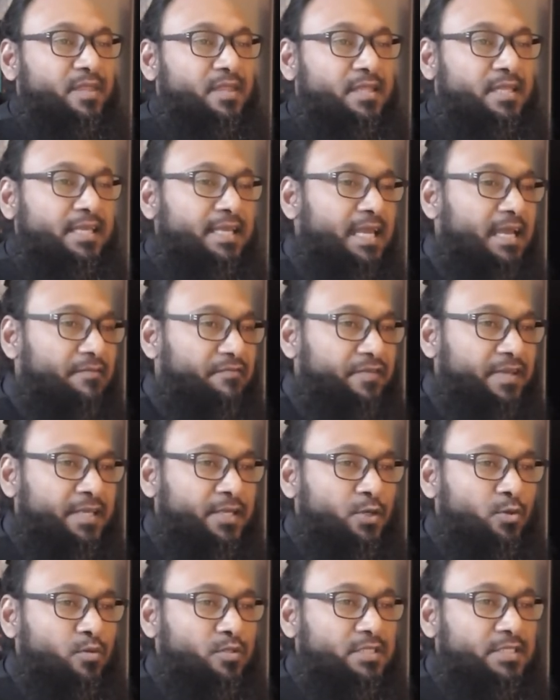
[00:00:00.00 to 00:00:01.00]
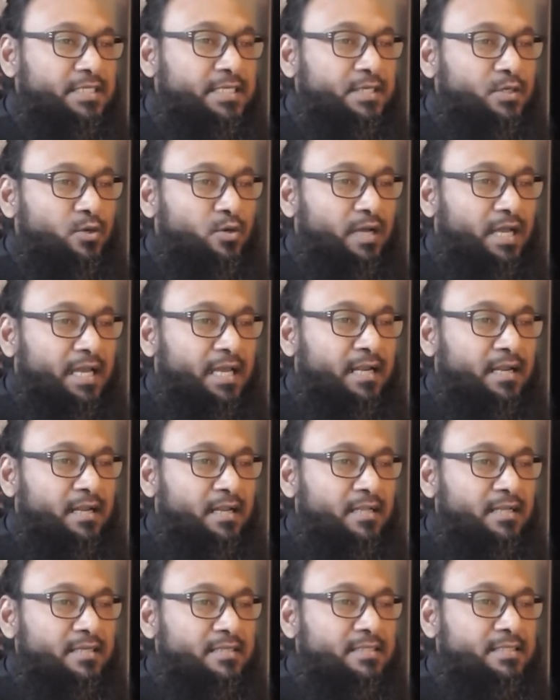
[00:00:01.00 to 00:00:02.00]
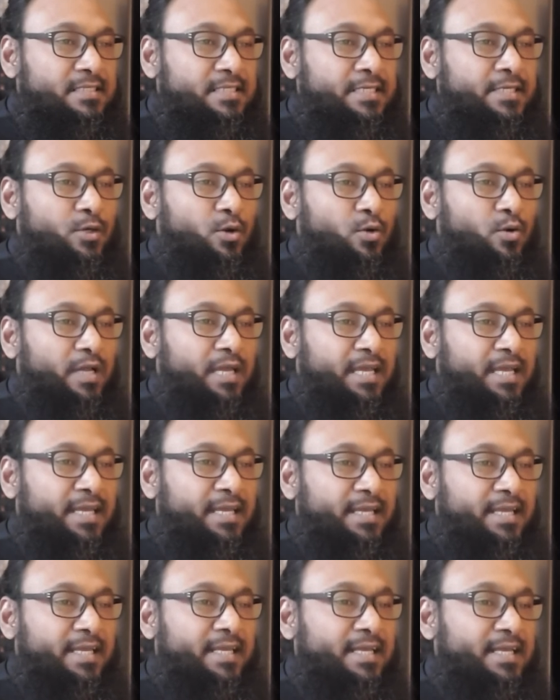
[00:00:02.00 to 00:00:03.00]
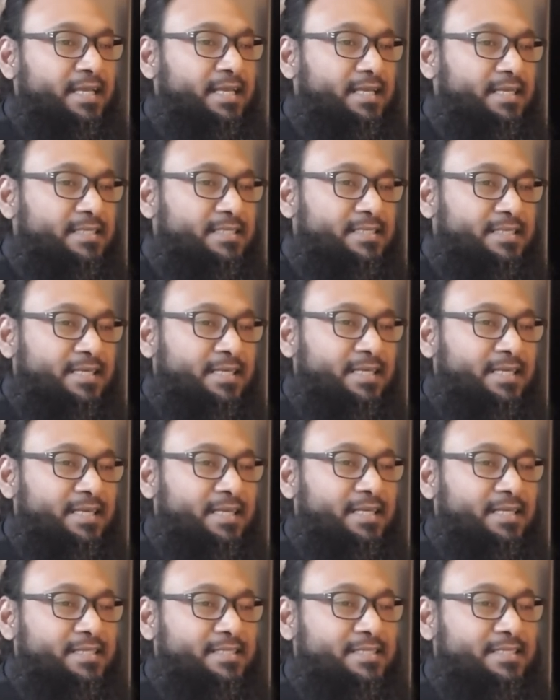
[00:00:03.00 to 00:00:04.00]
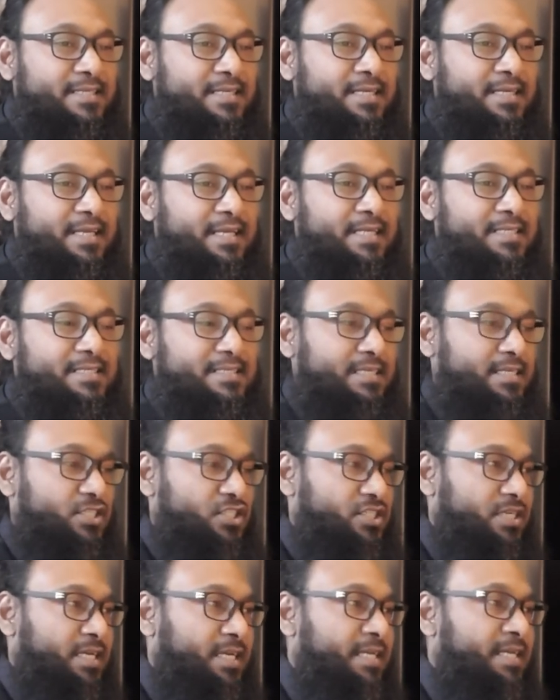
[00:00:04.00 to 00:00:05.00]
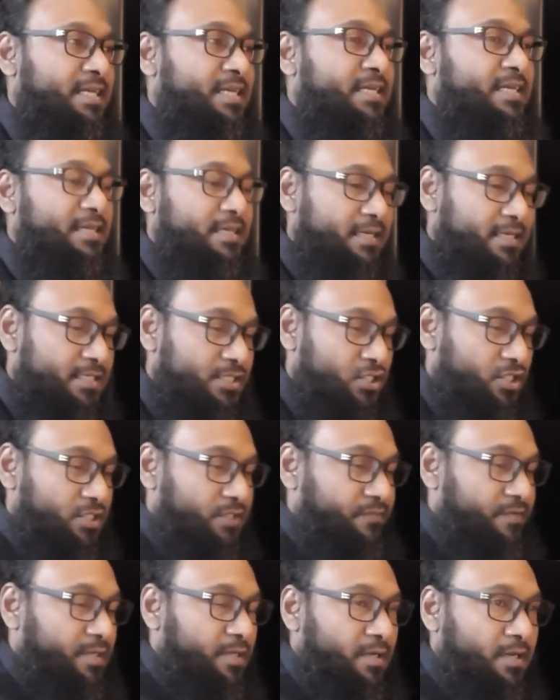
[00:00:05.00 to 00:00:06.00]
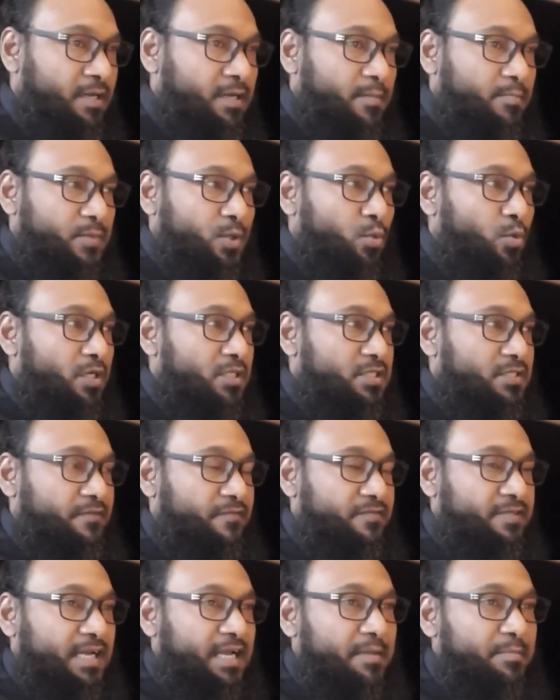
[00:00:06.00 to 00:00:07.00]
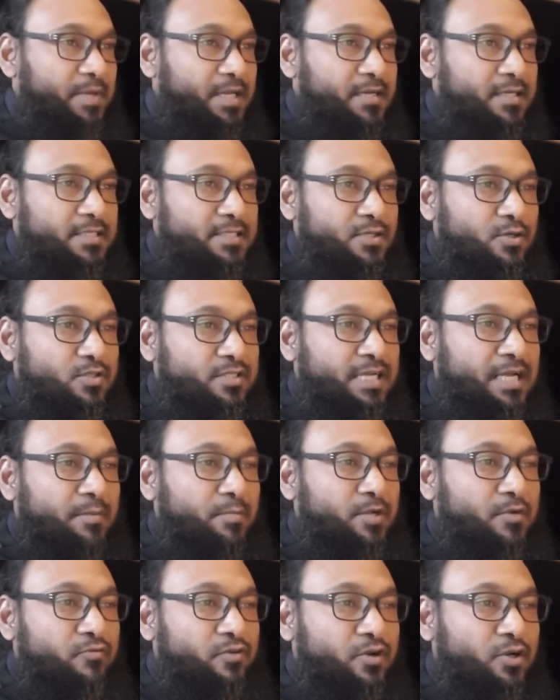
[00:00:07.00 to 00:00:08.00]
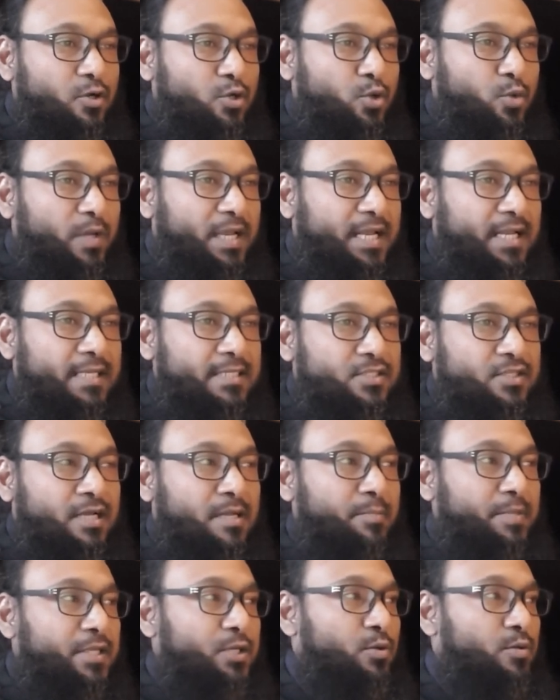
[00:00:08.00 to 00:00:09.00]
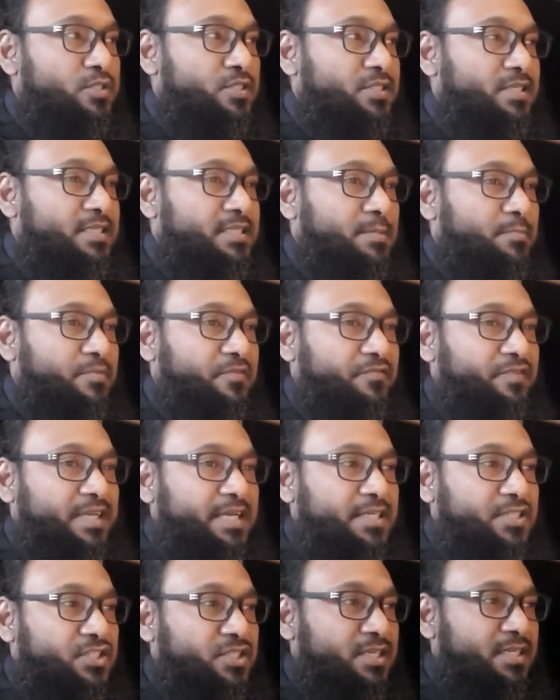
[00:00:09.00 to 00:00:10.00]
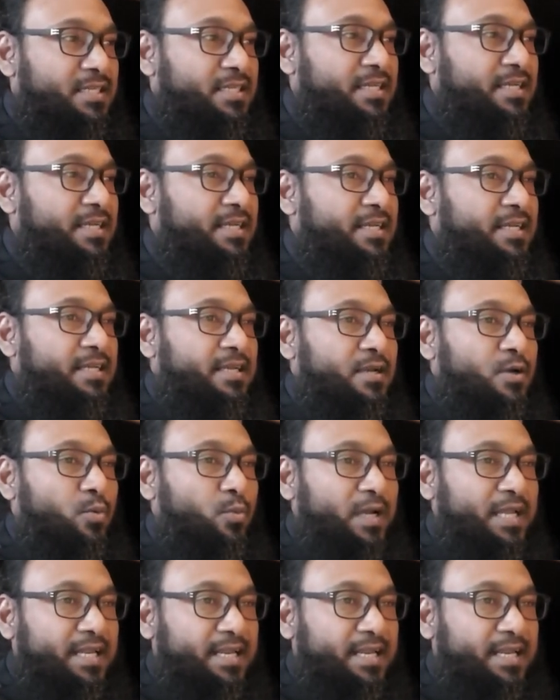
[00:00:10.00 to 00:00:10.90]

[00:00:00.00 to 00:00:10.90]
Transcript: TFEU, TOL, TOA, EEC, EC, ECJ. Just for the want of time, because I know time will run out quickly, so I'll be using these abbreviation when